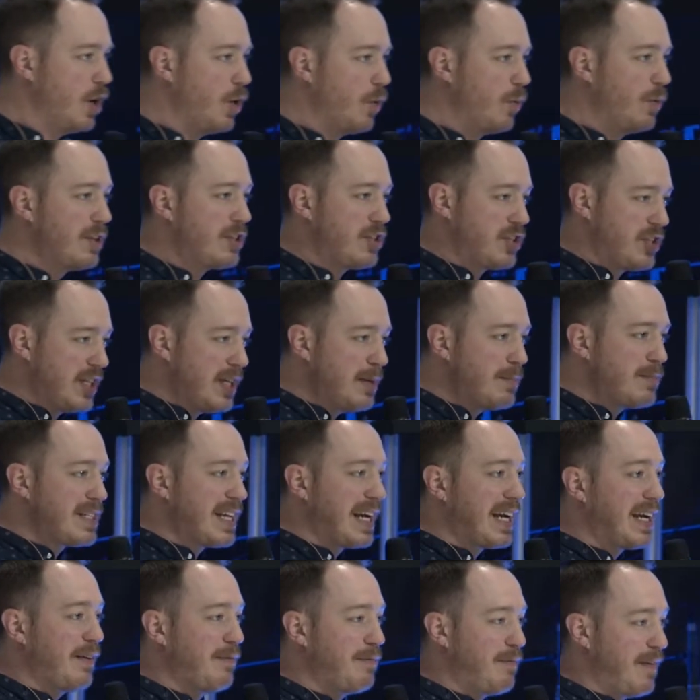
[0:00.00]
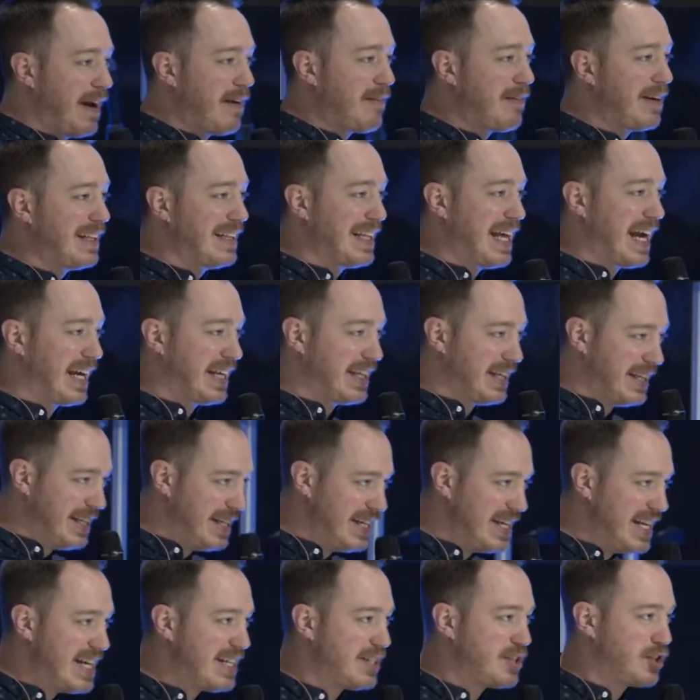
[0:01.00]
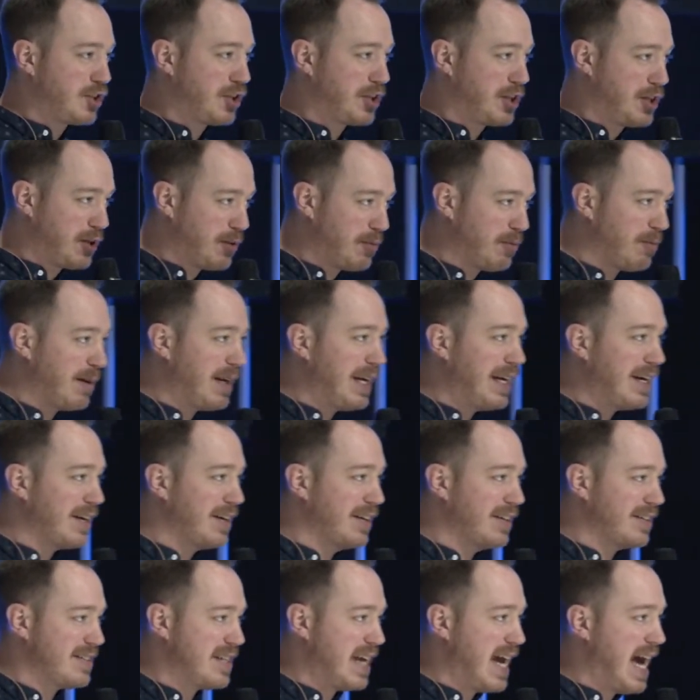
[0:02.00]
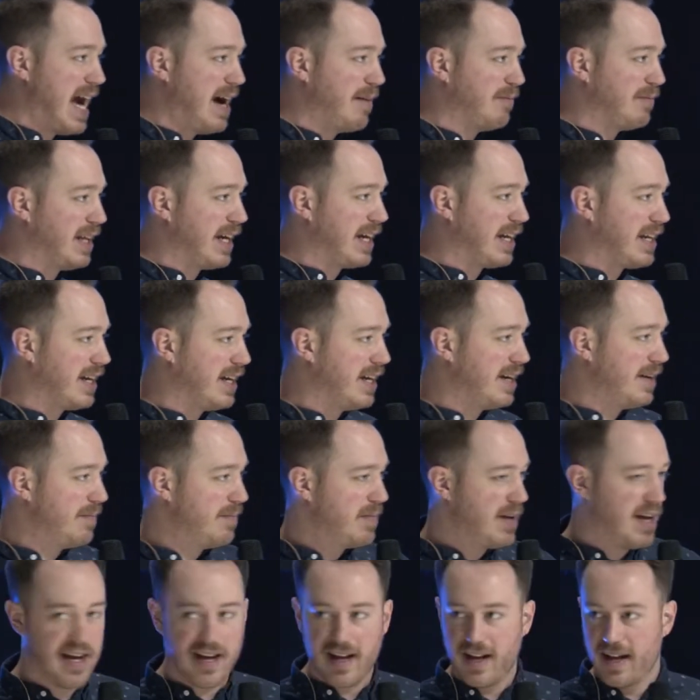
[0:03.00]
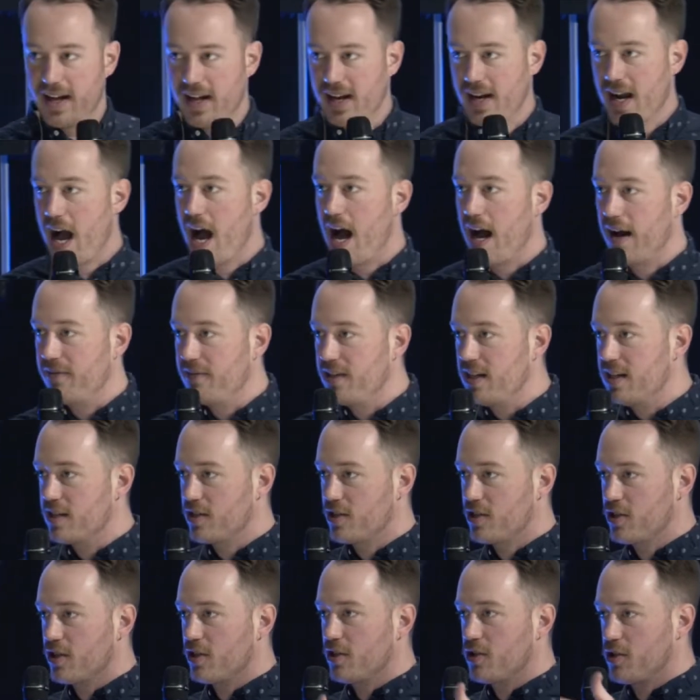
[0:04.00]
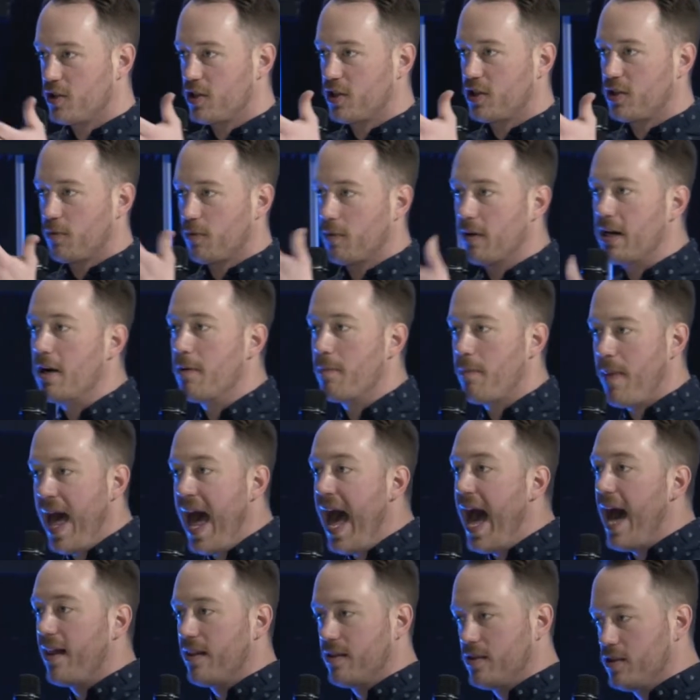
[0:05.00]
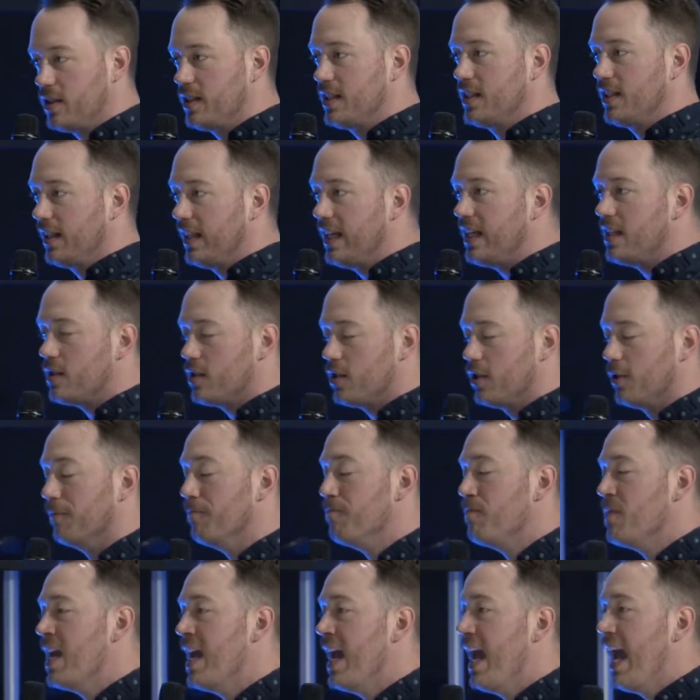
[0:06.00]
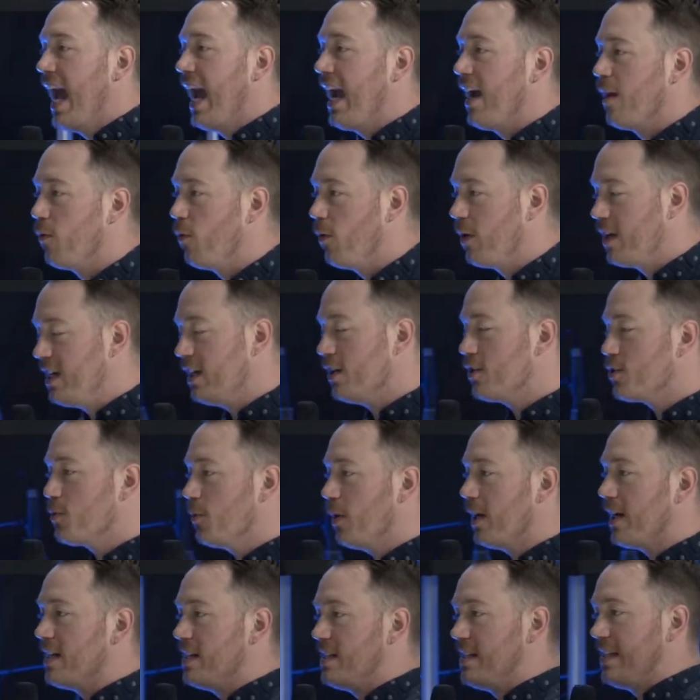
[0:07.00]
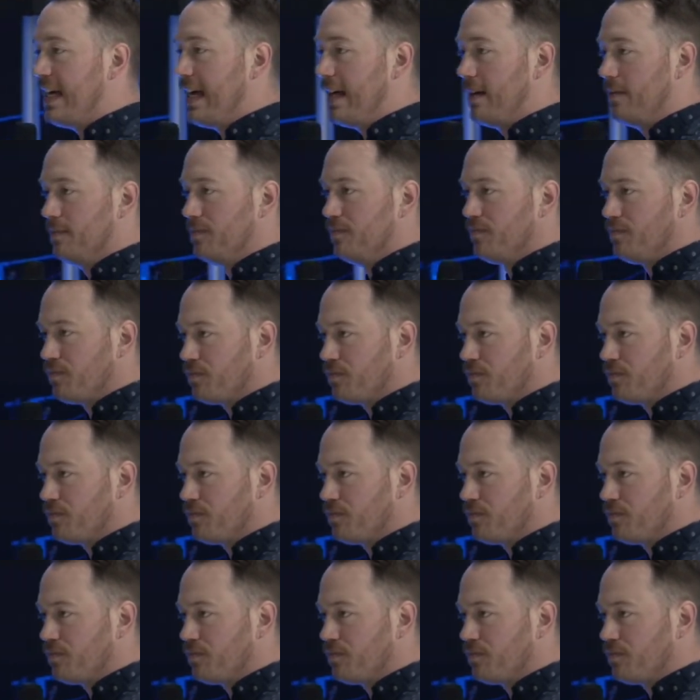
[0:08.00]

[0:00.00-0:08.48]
Which seems like a very like niche career to have like an obvious career path to lead to. And here's what he said.